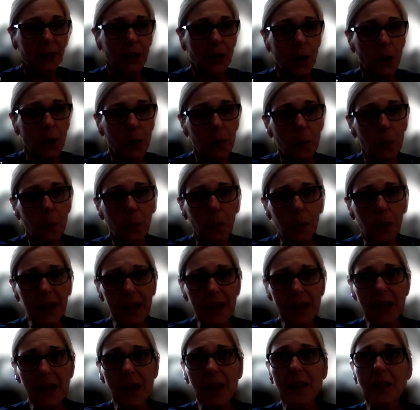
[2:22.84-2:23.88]
So
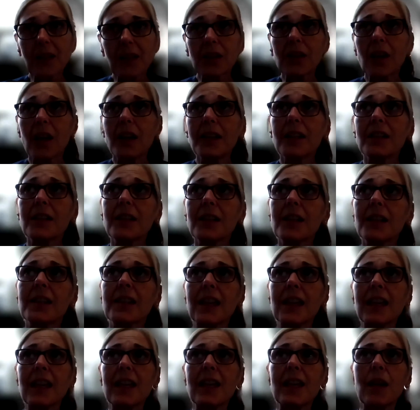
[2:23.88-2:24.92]
we decided to
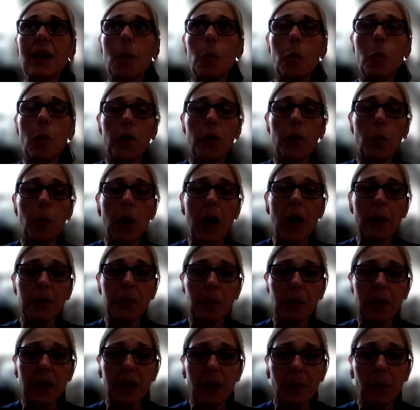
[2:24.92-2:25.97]
see what the
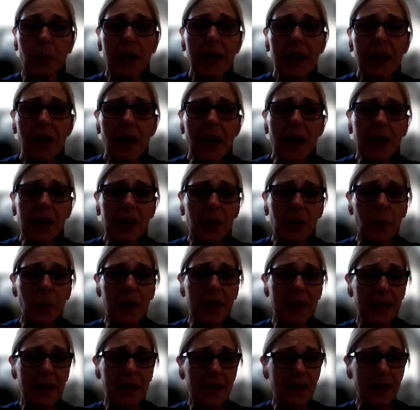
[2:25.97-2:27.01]
wipes were going to be like. So
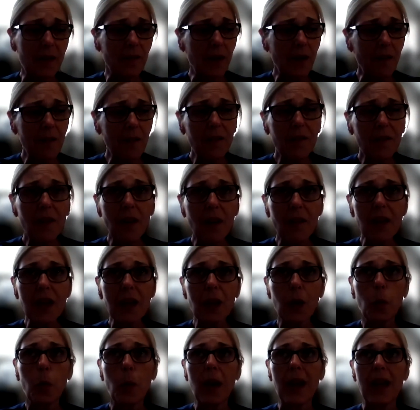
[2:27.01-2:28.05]
we did a very, very
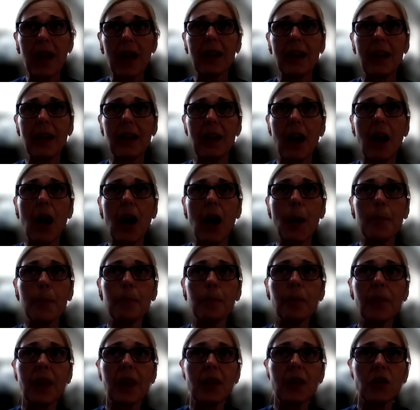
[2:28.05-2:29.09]
quick
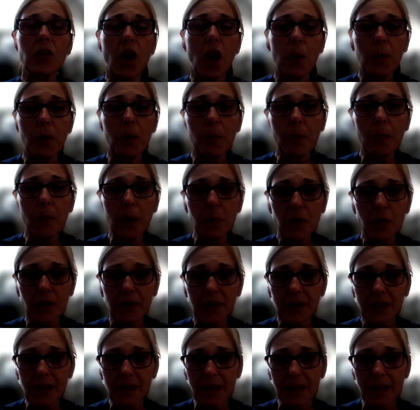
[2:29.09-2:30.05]
time and motion